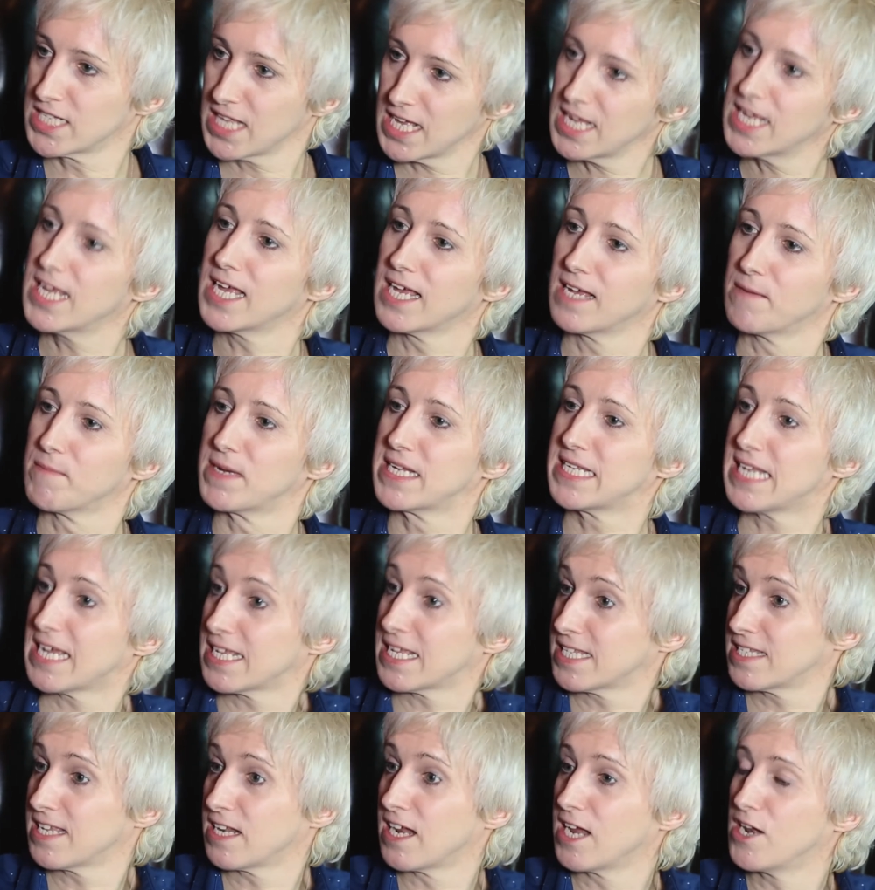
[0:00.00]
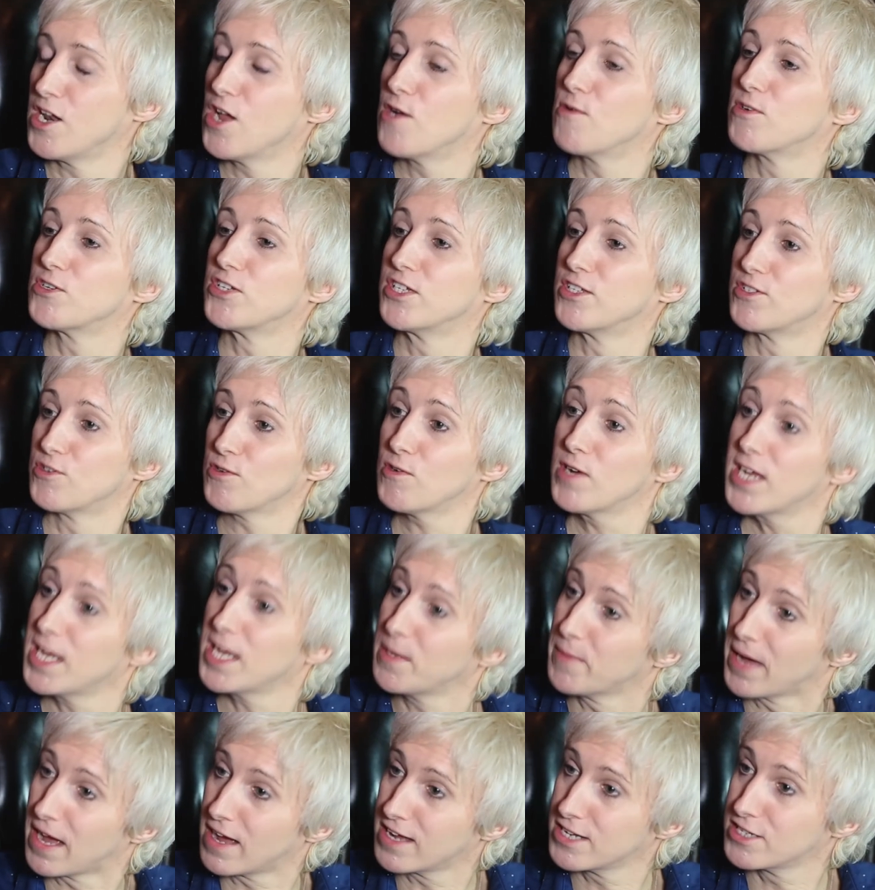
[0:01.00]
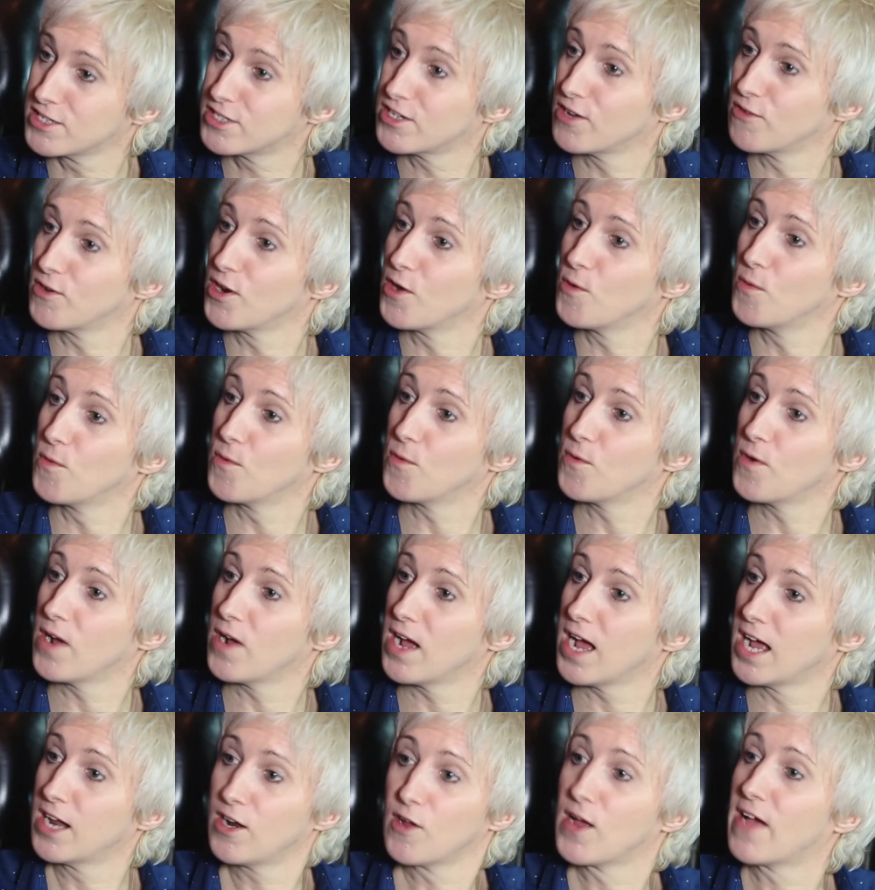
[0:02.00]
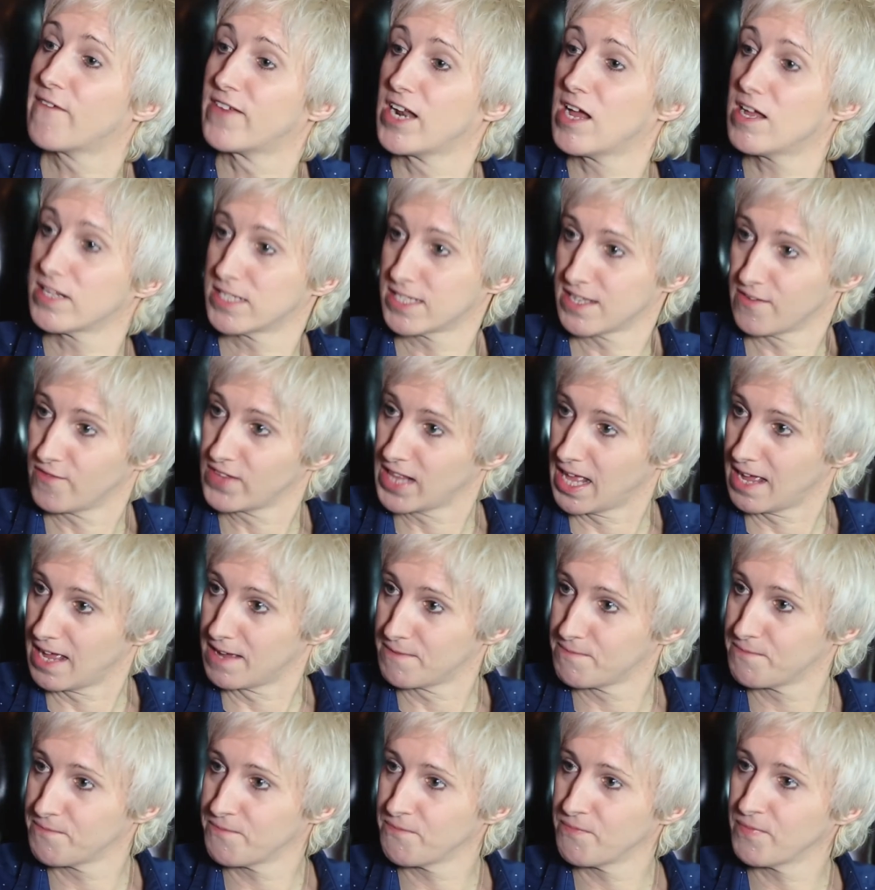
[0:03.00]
thinking. My dad said, I know what she's talking about. I just don't know. I don't have an answer for that.